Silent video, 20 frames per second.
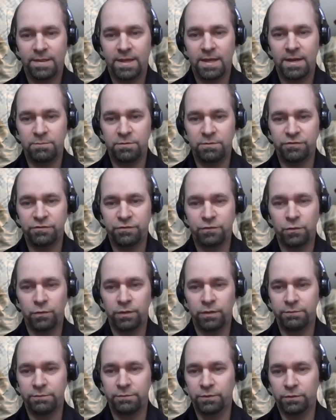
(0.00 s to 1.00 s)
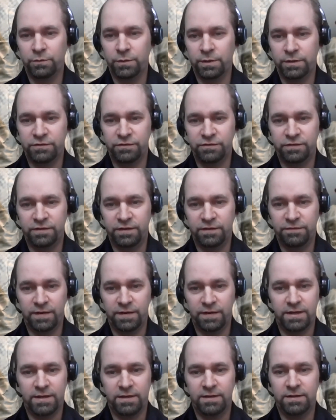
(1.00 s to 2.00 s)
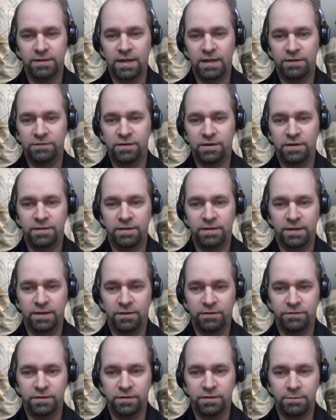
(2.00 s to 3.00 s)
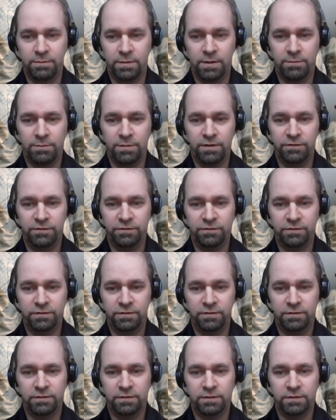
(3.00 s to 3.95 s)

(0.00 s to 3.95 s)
I'm just scrolling real quick to see if I can catch anything else that I might have missed.